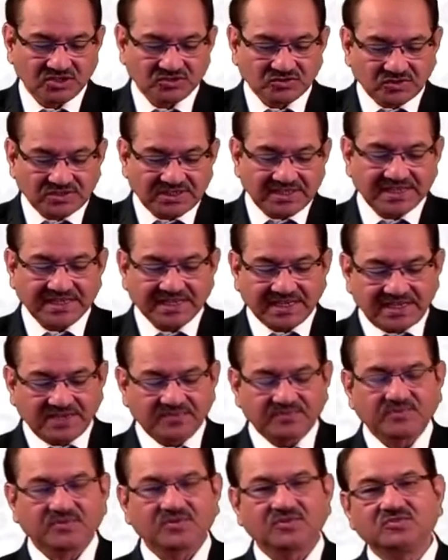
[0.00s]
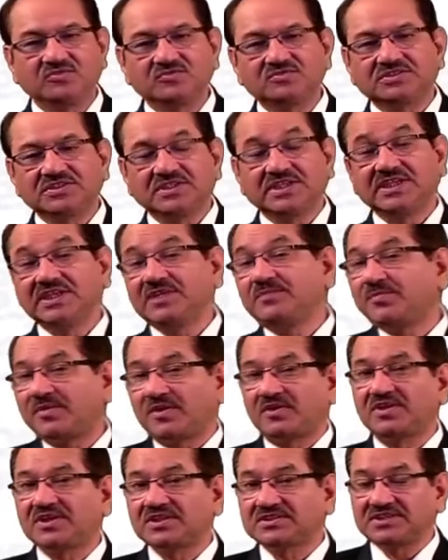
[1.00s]
So that held for use in
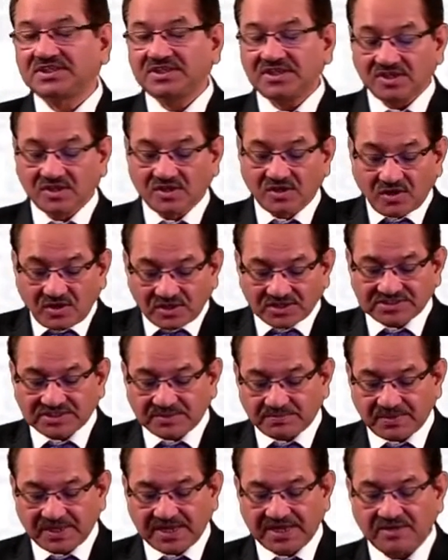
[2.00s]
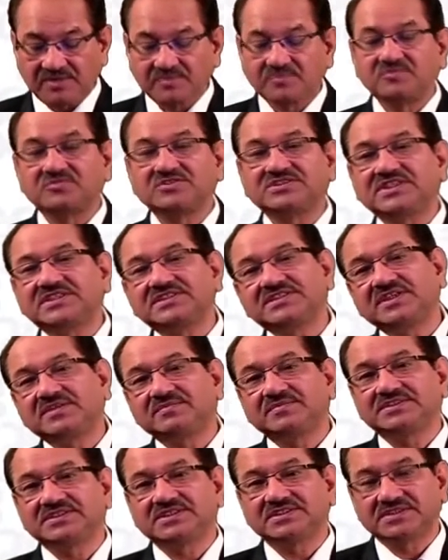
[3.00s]
production or supply of goods and
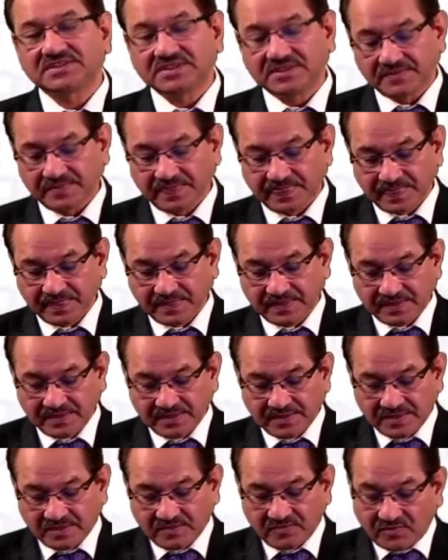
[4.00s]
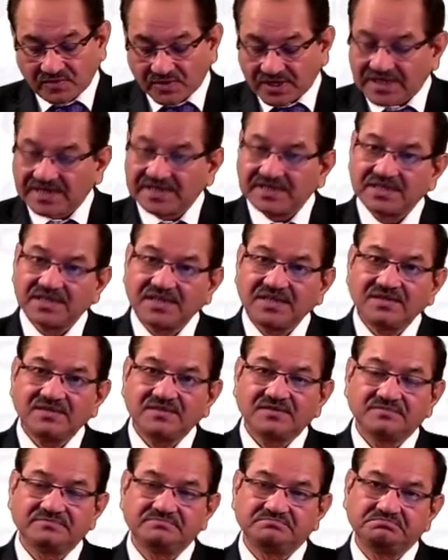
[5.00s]
services, for
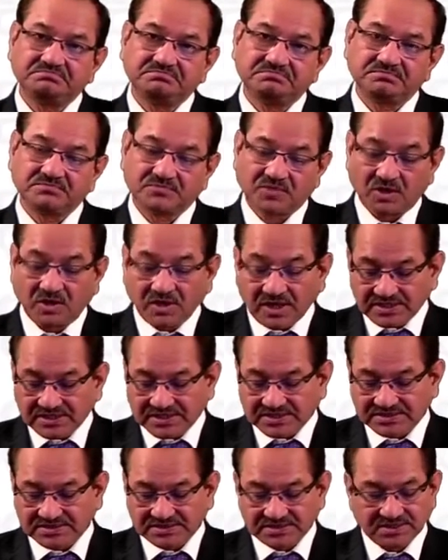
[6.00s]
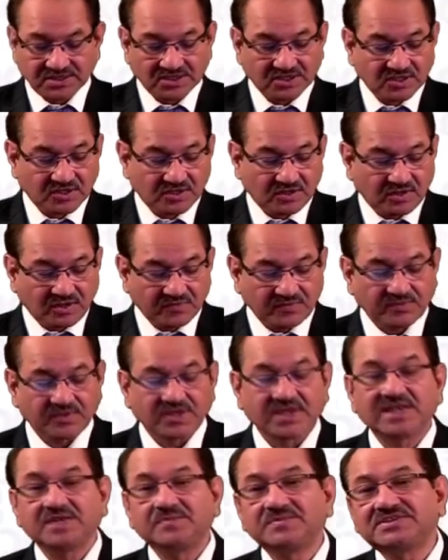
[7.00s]
rental or others, or
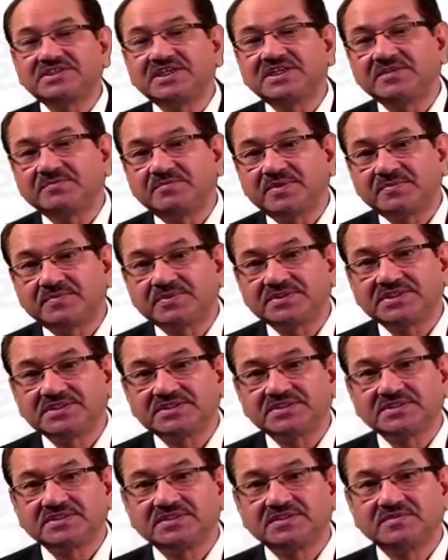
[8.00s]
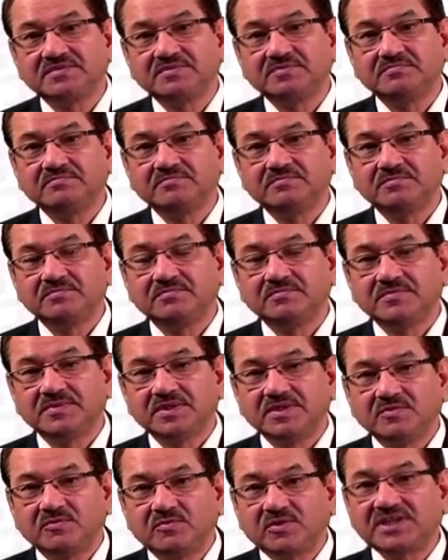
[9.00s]
for administrative purposes.
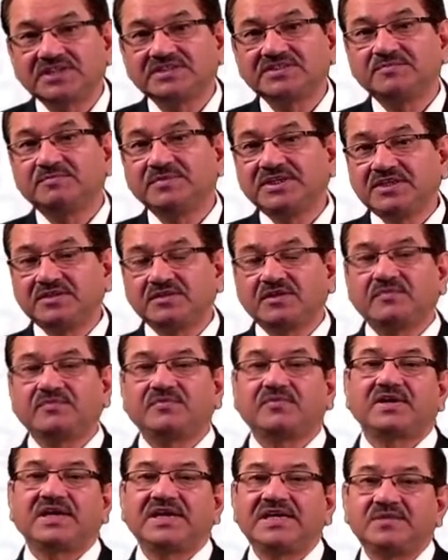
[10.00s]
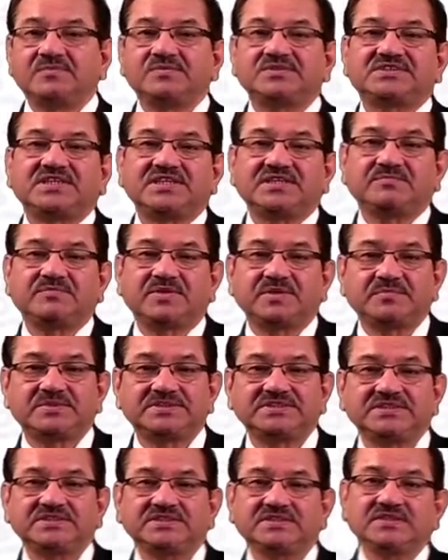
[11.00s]
What is the meaning of for administrative
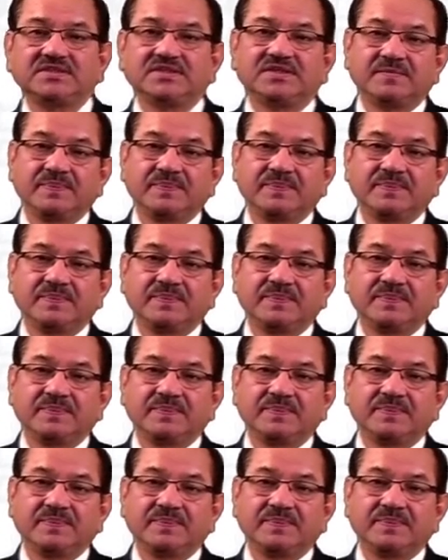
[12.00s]
purposes?